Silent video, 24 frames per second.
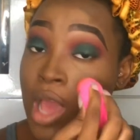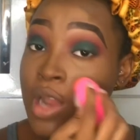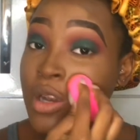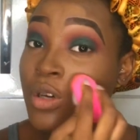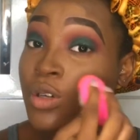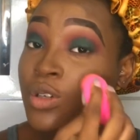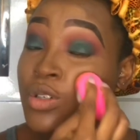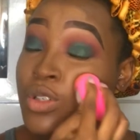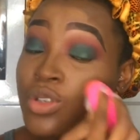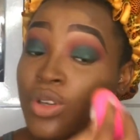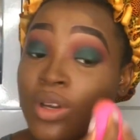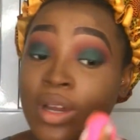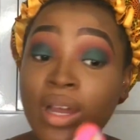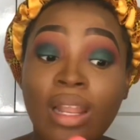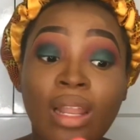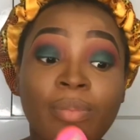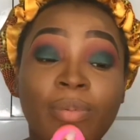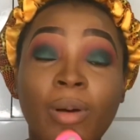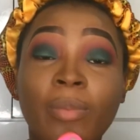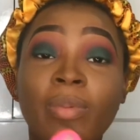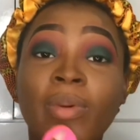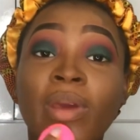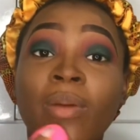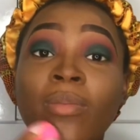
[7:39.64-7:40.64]
And also,
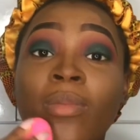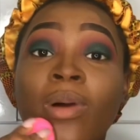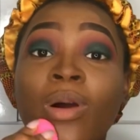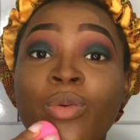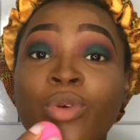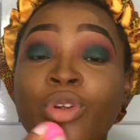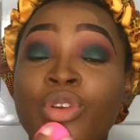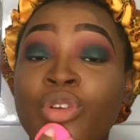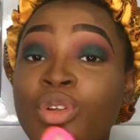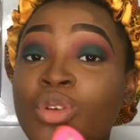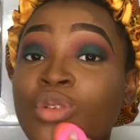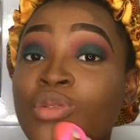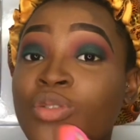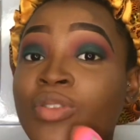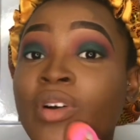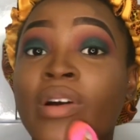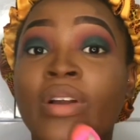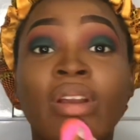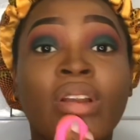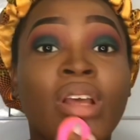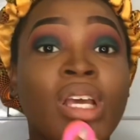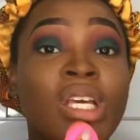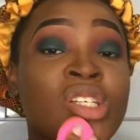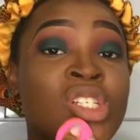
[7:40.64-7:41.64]
ColourPop came out with new
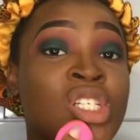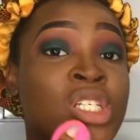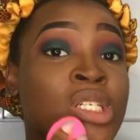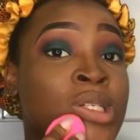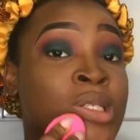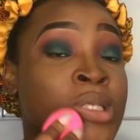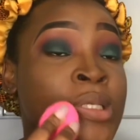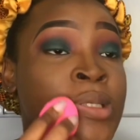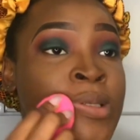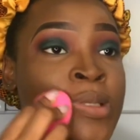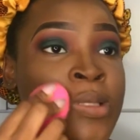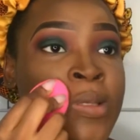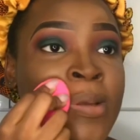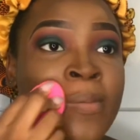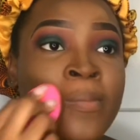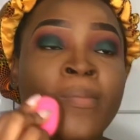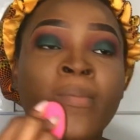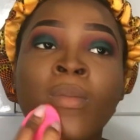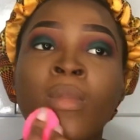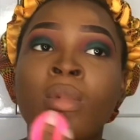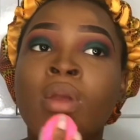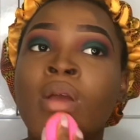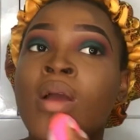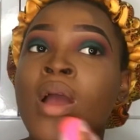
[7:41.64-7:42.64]
foundations.
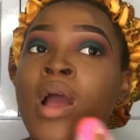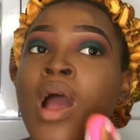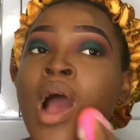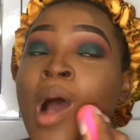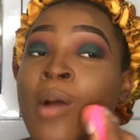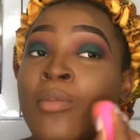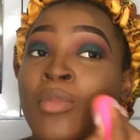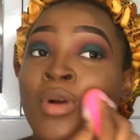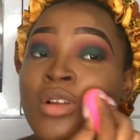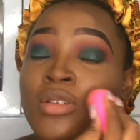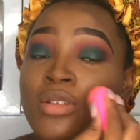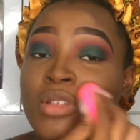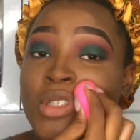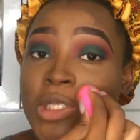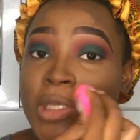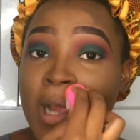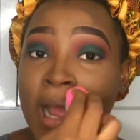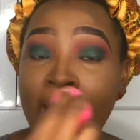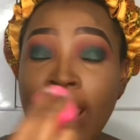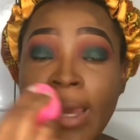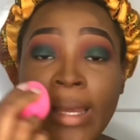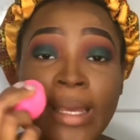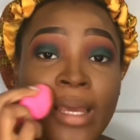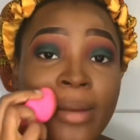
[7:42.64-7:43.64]
I'm going to
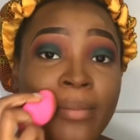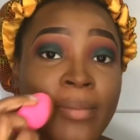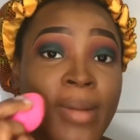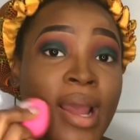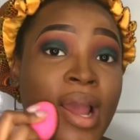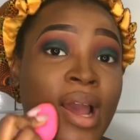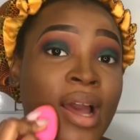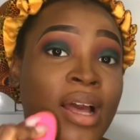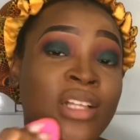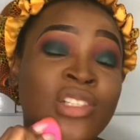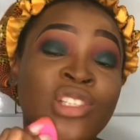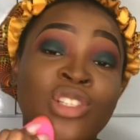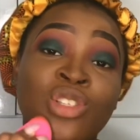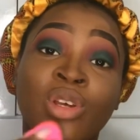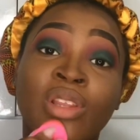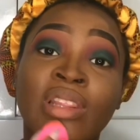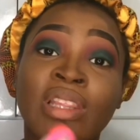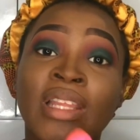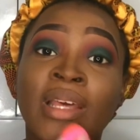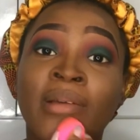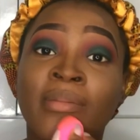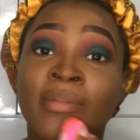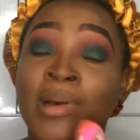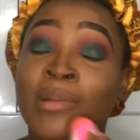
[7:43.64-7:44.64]
try and get my hands on
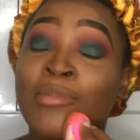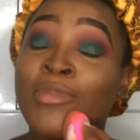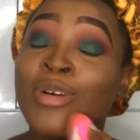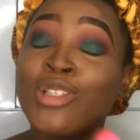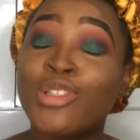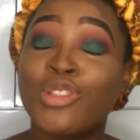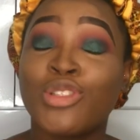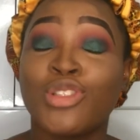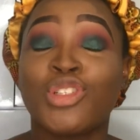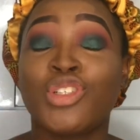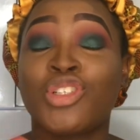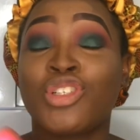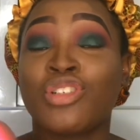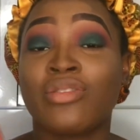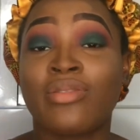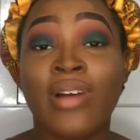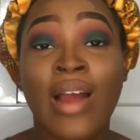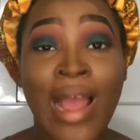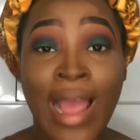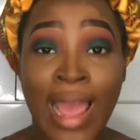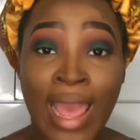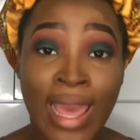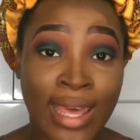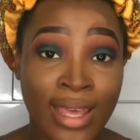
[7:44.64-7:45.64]
them. I'm going to
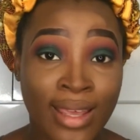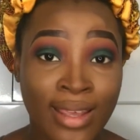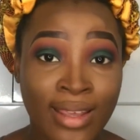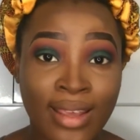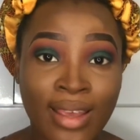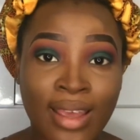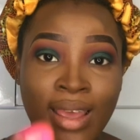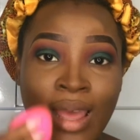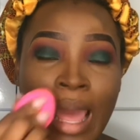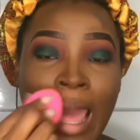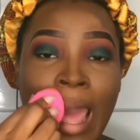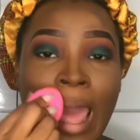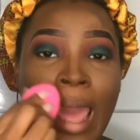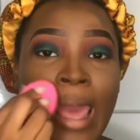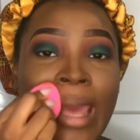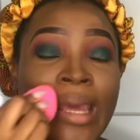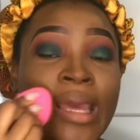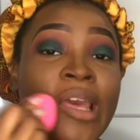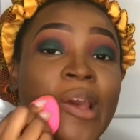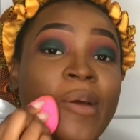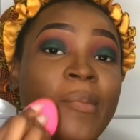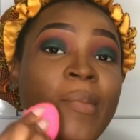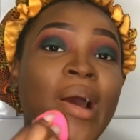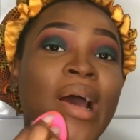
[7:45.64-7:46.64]
try
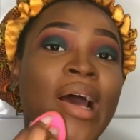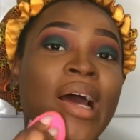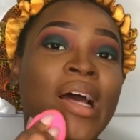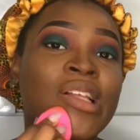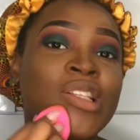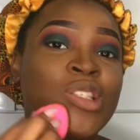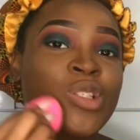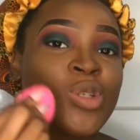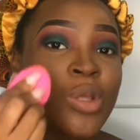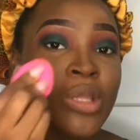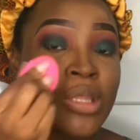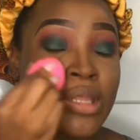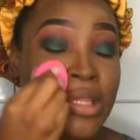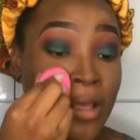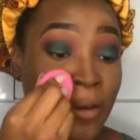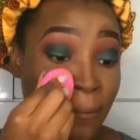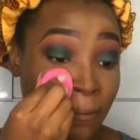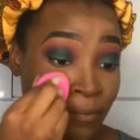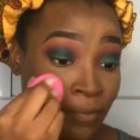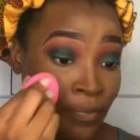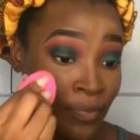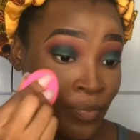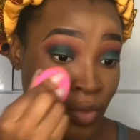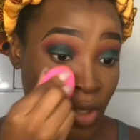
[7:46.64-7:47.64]
and get my hands on
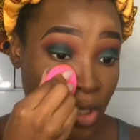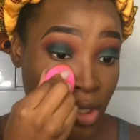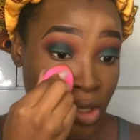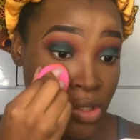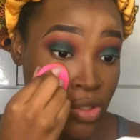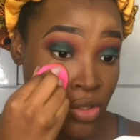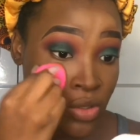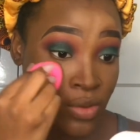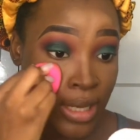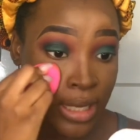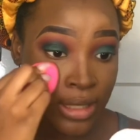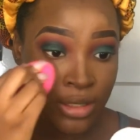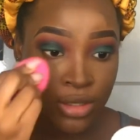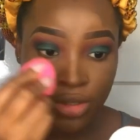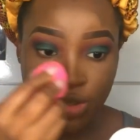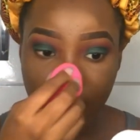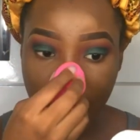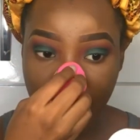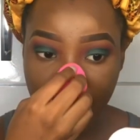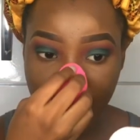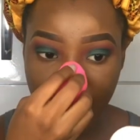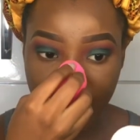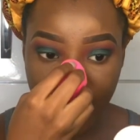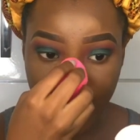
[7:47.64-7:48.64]
them so I could
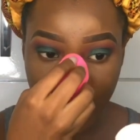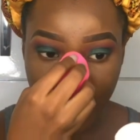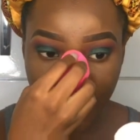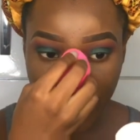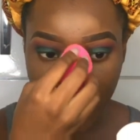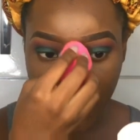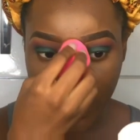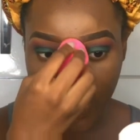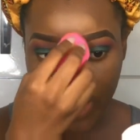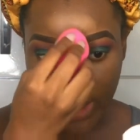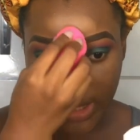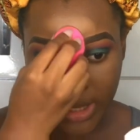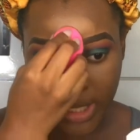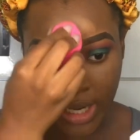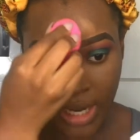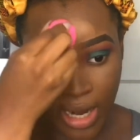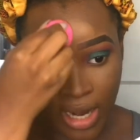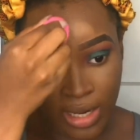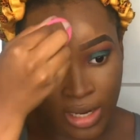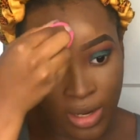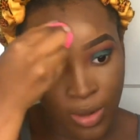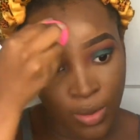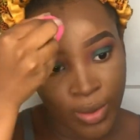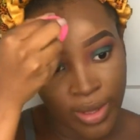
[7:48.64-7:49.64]
do a review in the
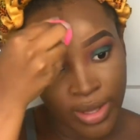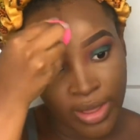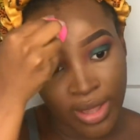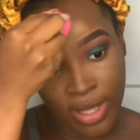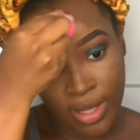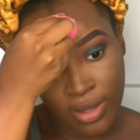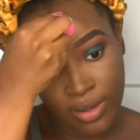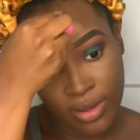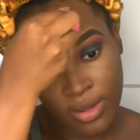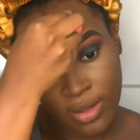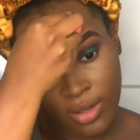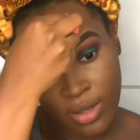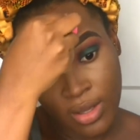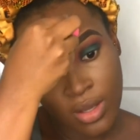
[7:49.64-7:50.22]
Ghana weather.